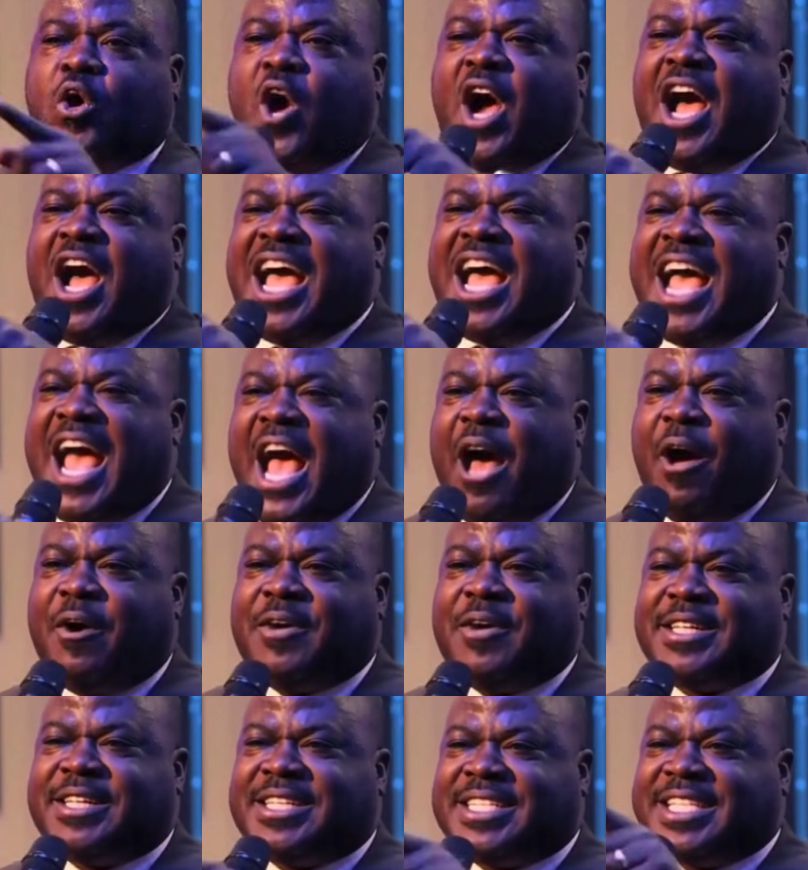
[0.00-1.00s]
90.
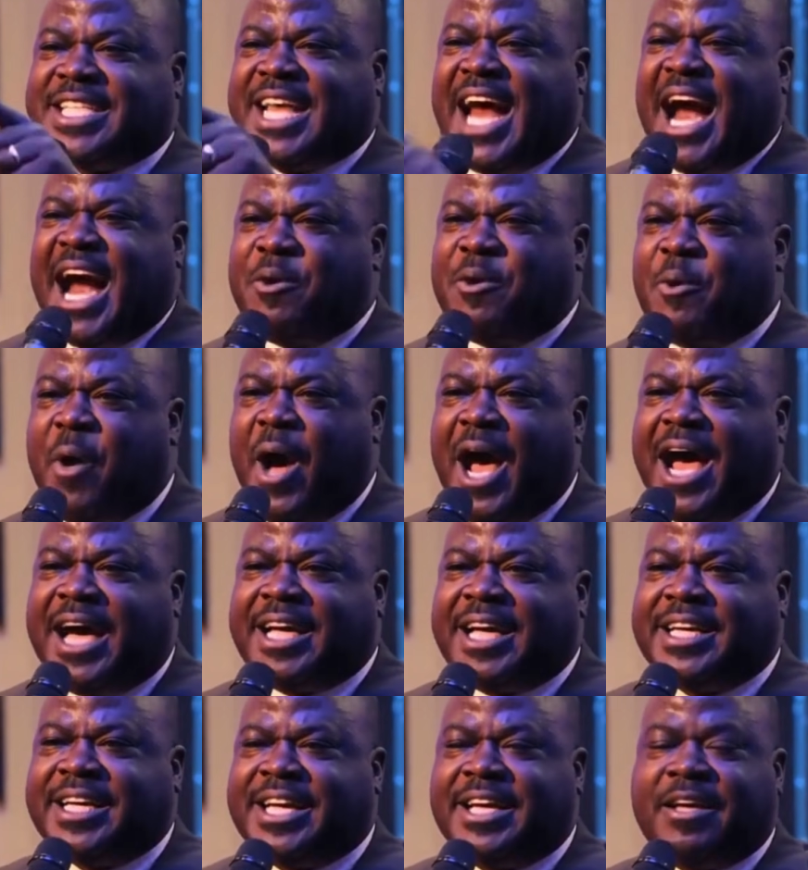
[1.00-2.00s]
So you gave
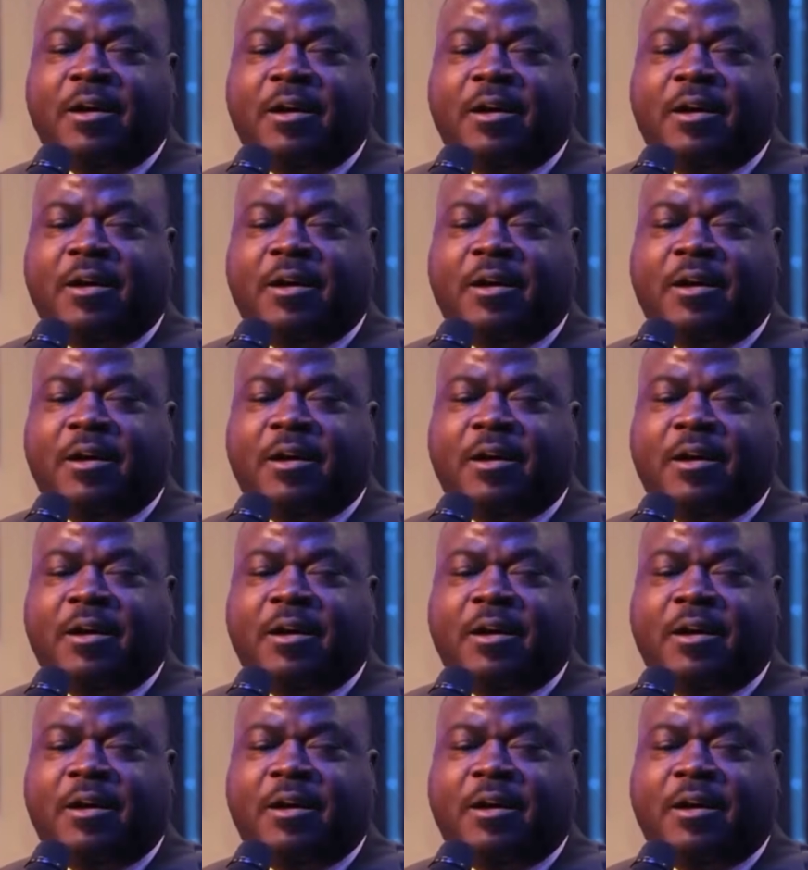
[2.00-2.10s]
10,